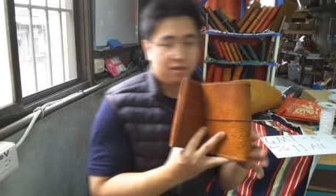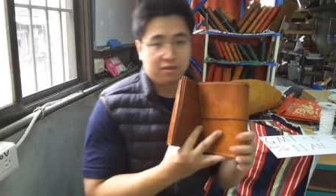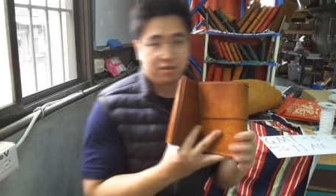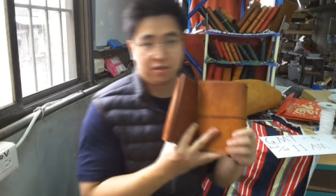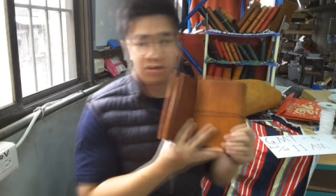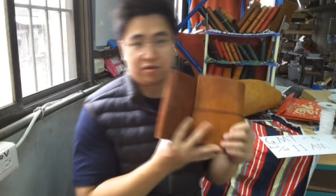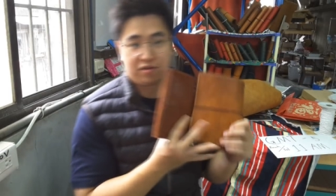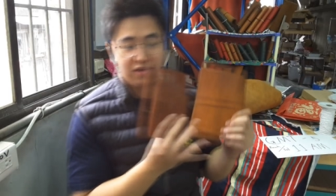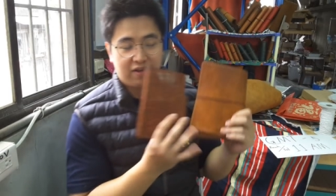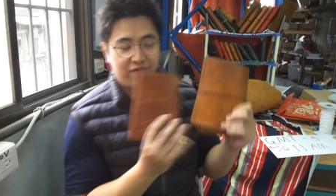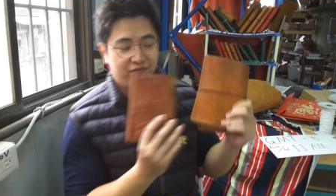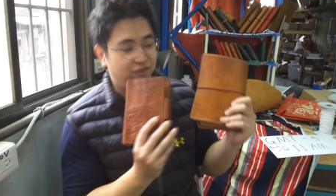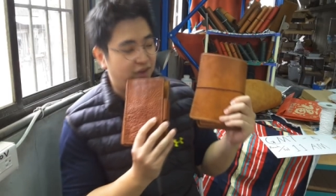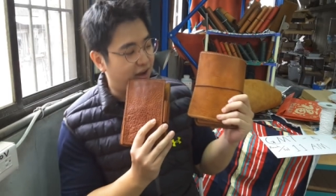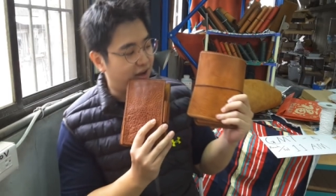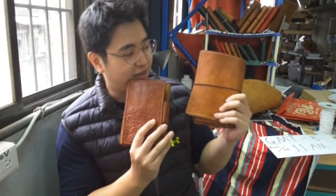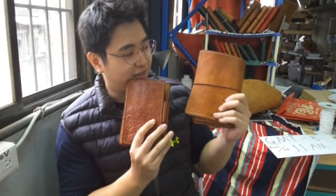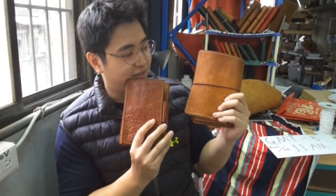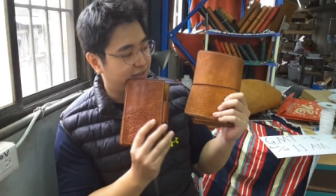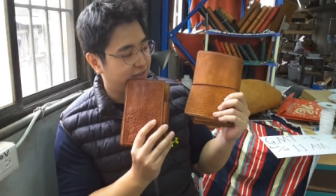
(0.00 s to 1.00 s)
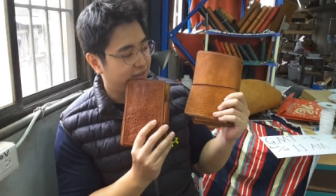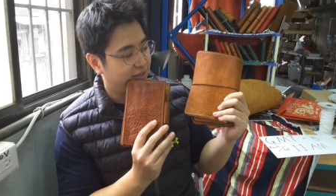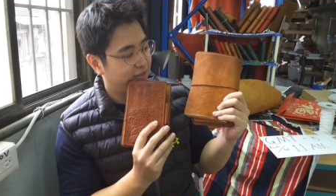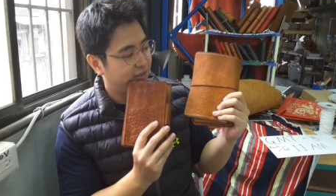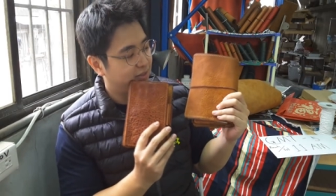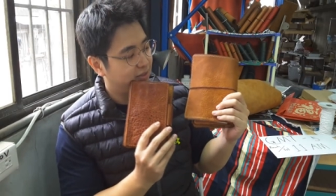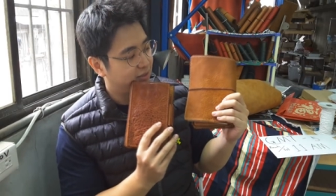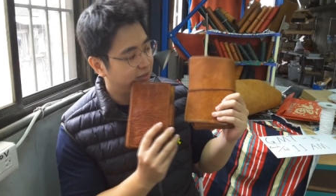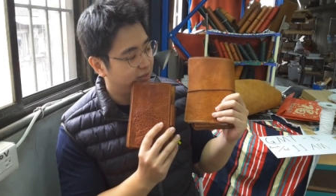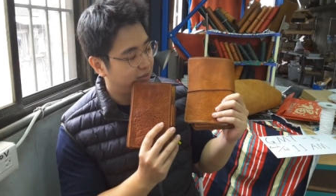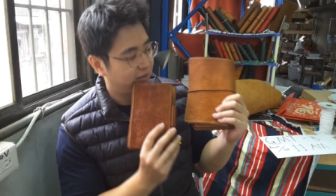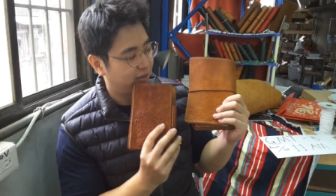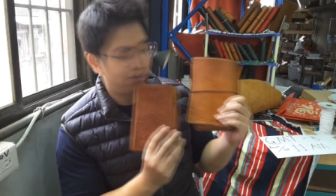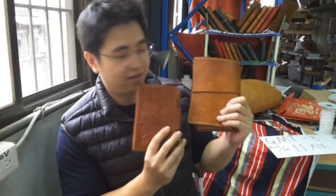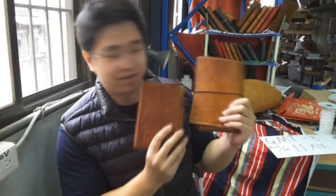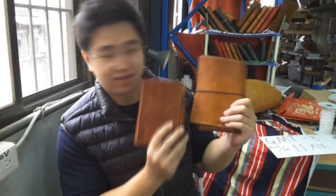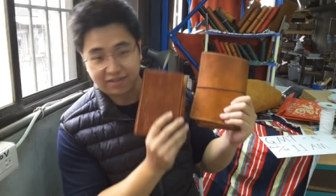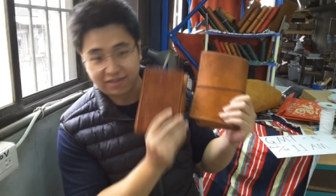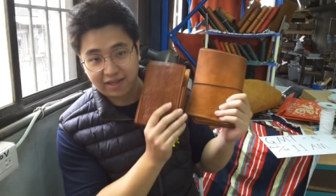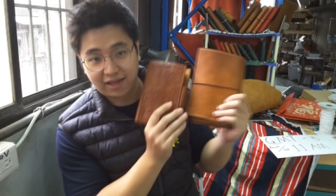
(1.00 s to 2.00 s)
Naughty Fox, uh,
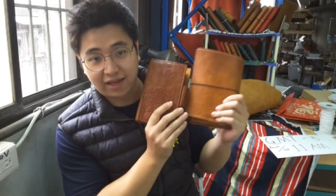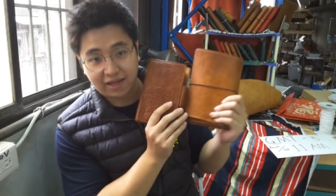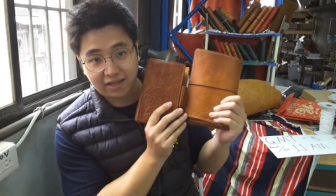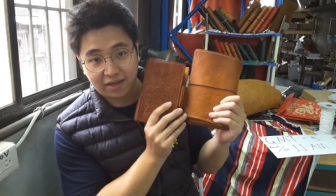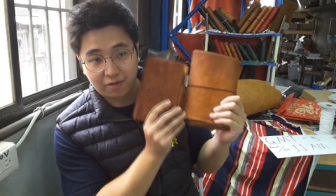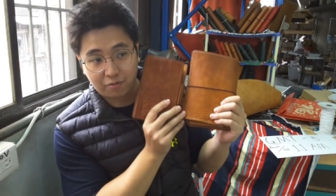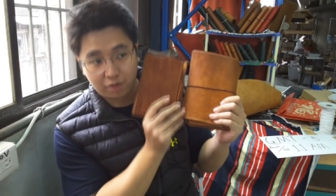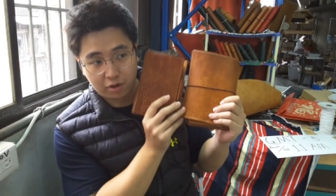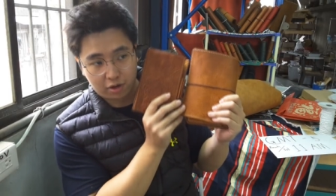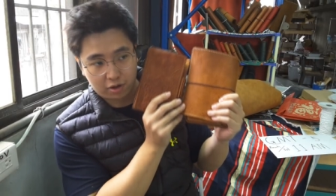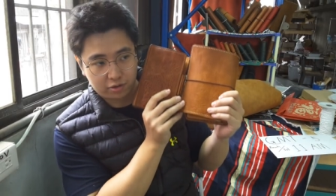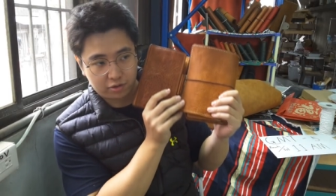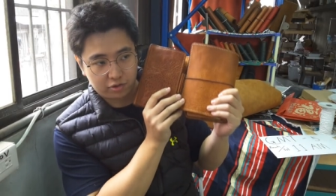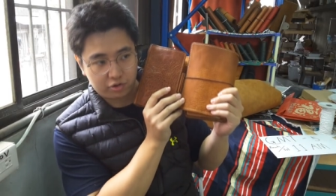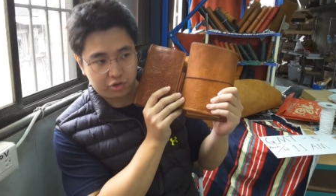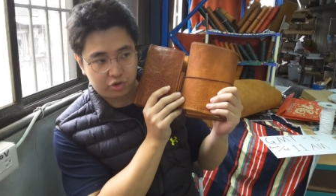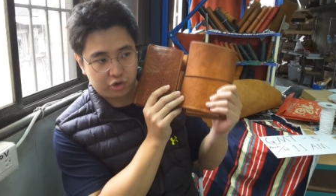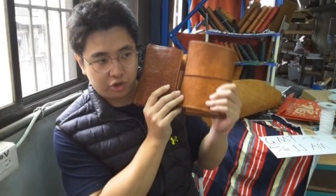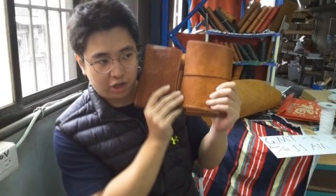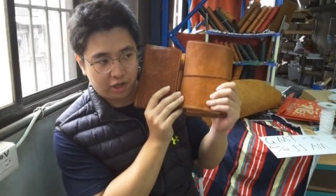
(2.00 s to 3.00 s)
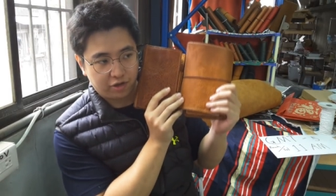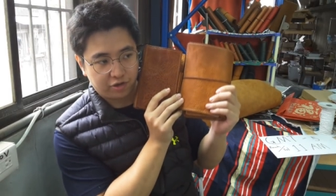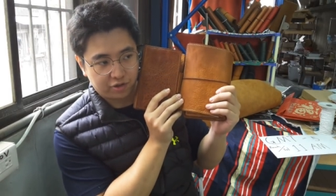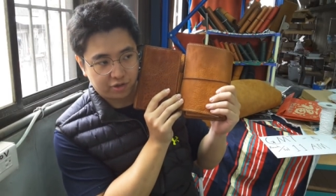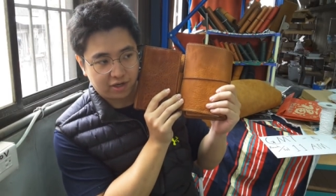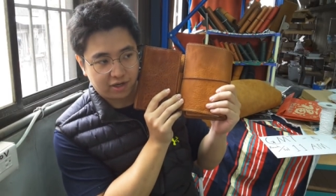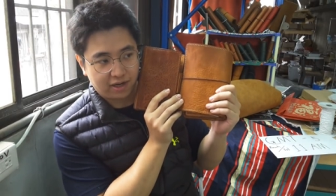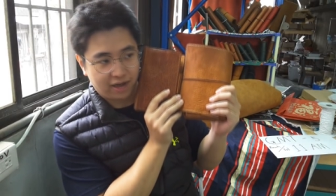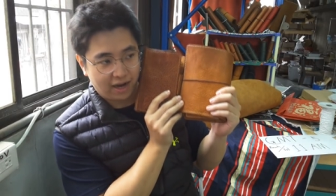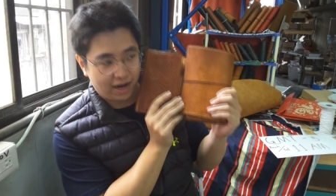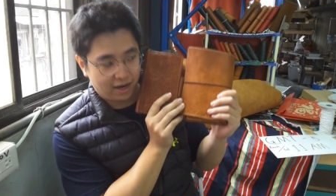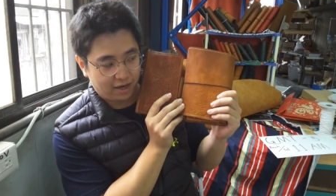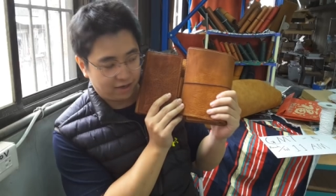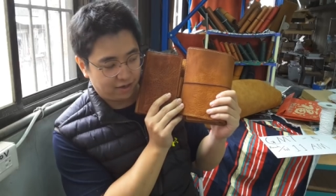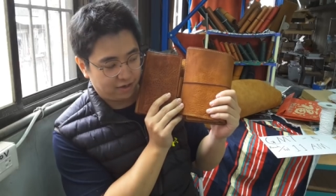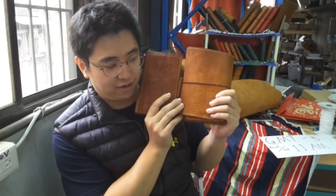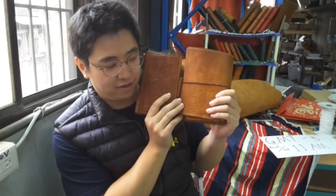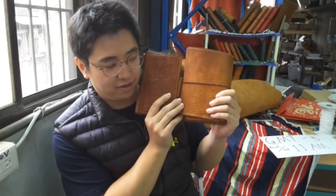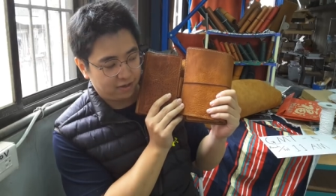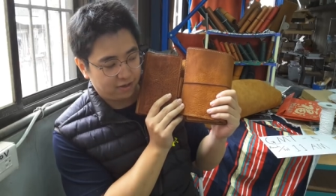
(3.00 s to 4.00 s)
this later we're going to change the
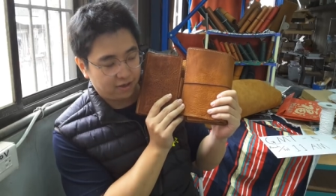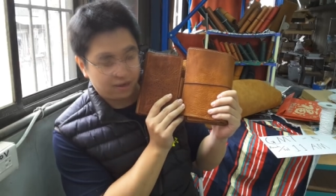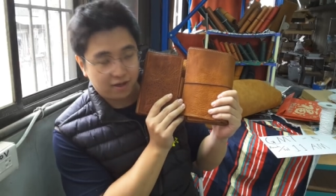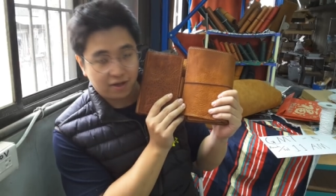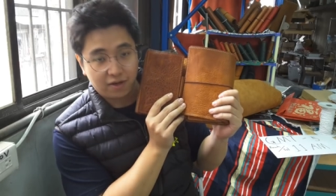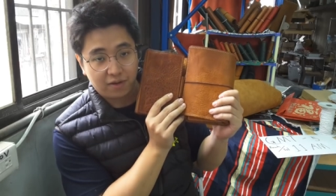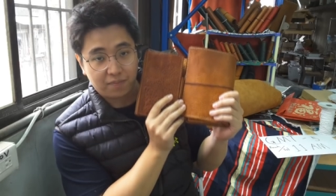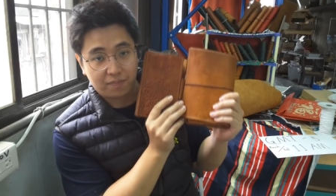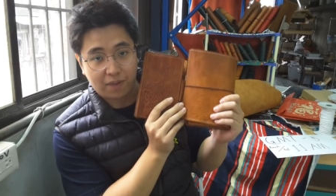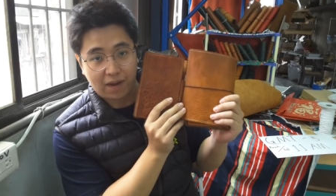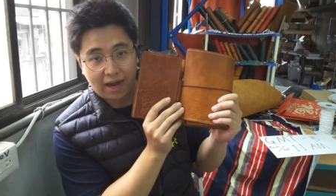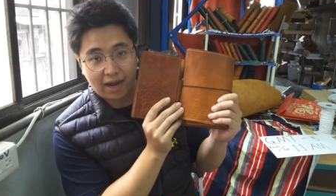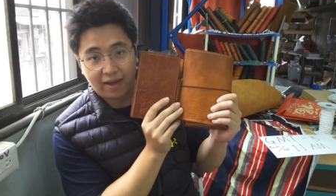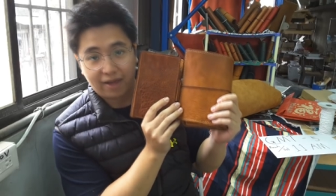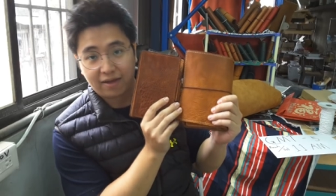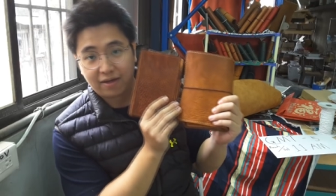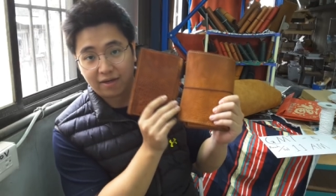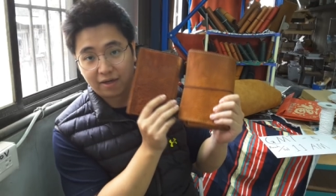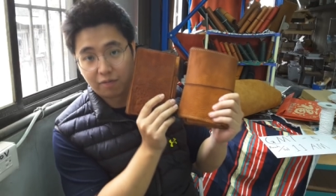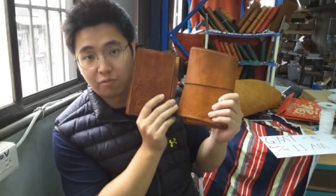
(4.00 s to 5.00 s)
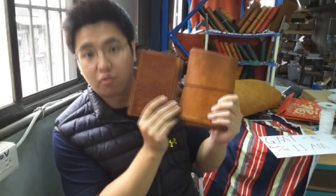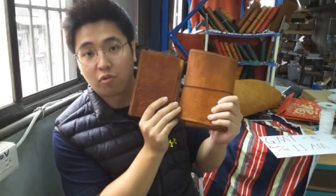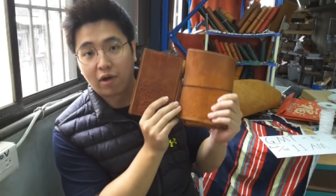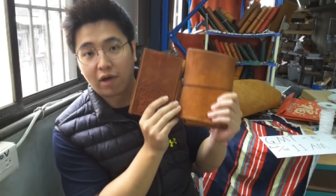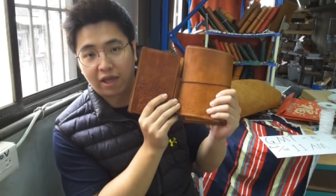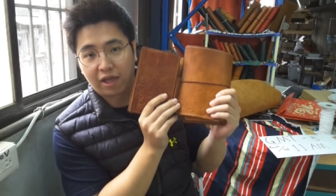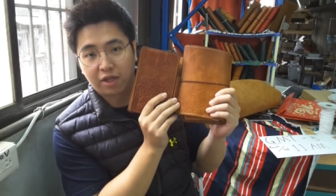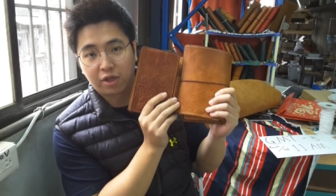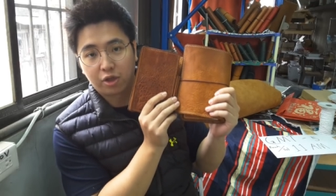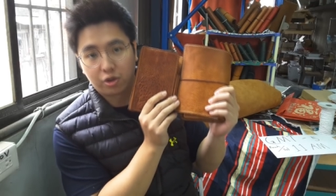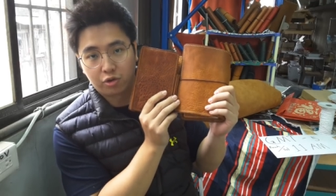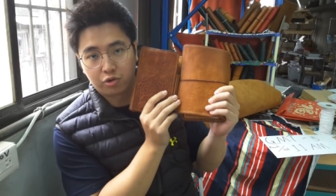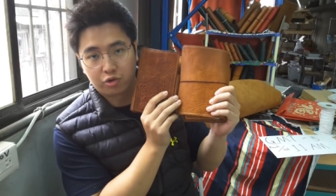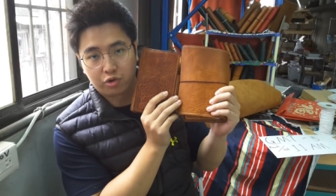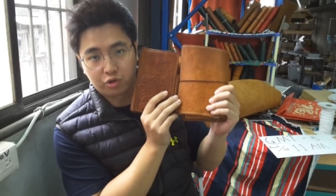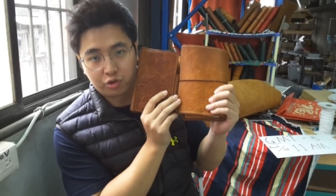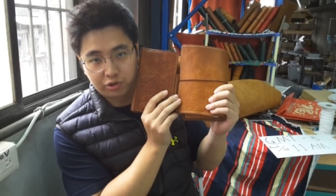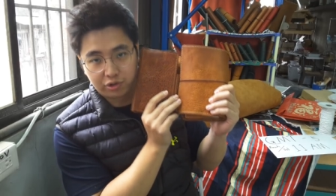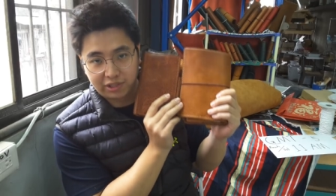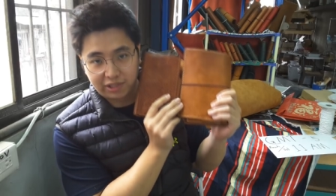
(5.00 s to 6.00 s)
color by the way you
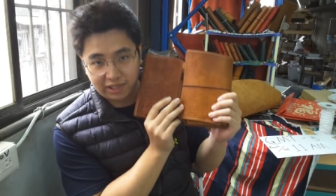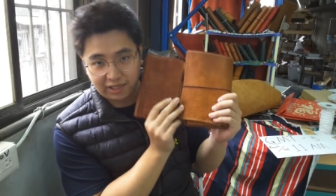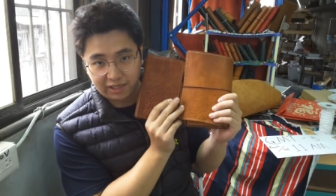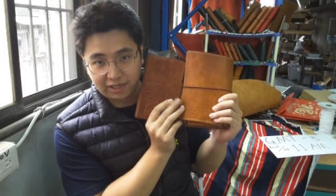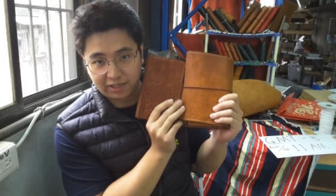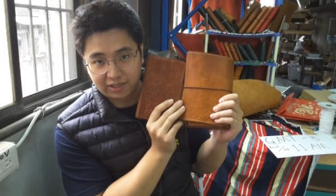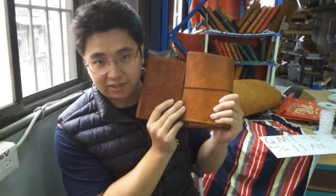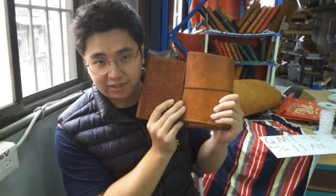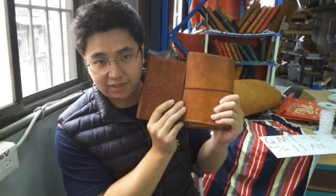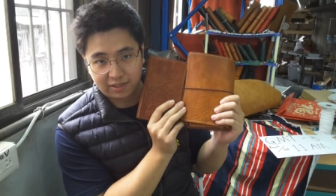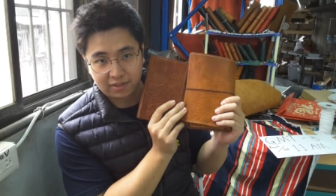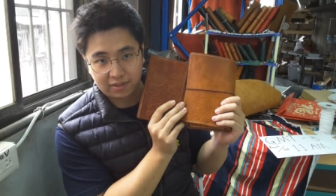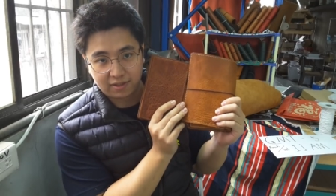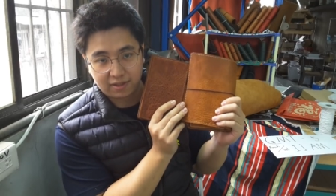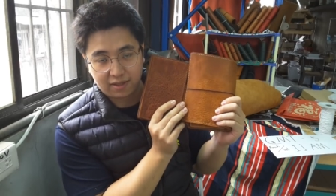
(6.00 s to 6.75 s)
using it.